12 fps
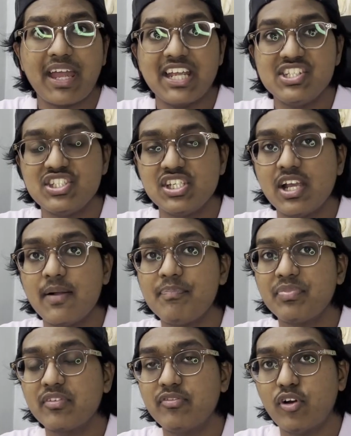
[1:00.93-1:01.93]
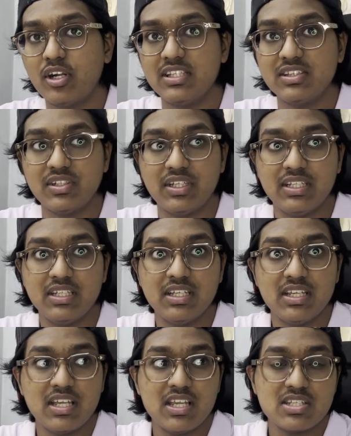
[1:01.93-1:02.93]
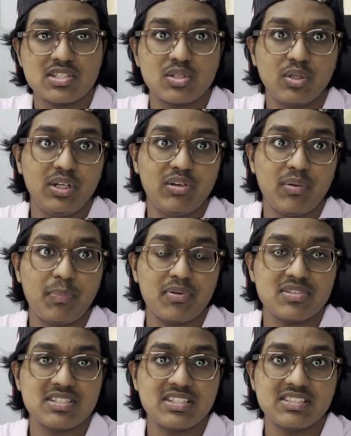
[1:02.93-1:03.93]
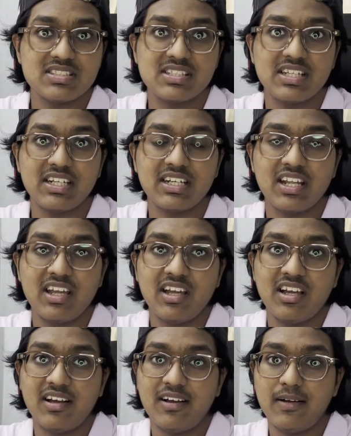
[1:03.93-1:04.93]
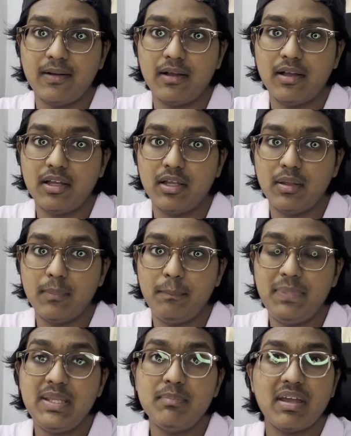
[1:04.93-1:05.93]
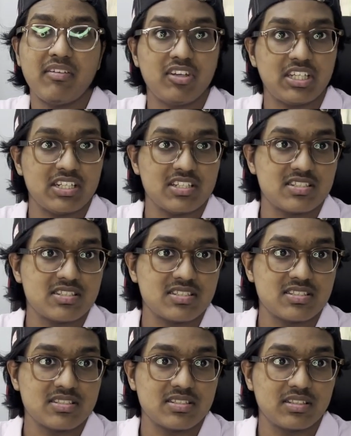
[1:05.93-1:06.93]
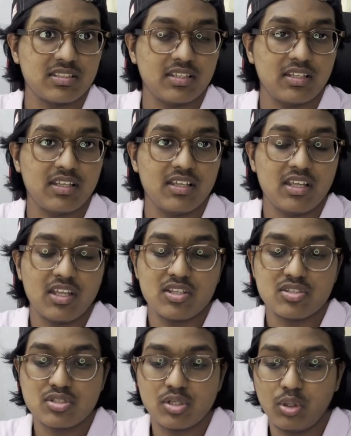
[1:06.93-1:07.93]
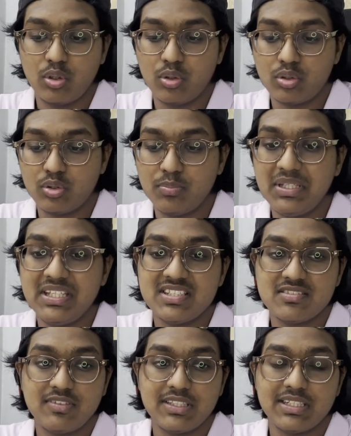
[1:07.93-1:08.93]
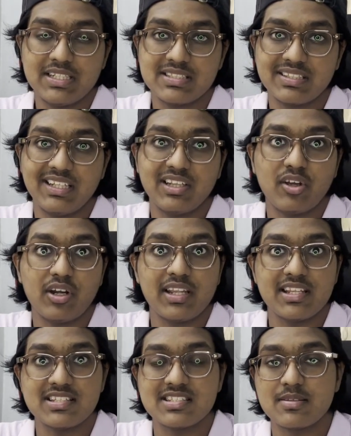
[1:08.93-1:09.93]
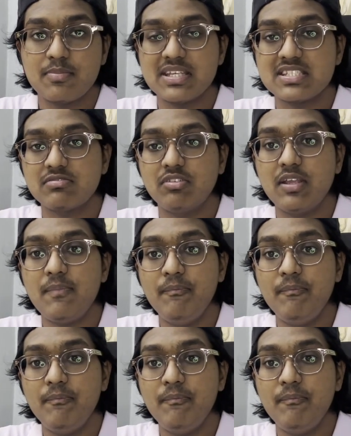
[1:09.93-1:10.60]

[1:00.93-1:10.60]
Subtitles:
Isaiah 43. So it represents that be my witness. So to be His witness, I thought this is the best way,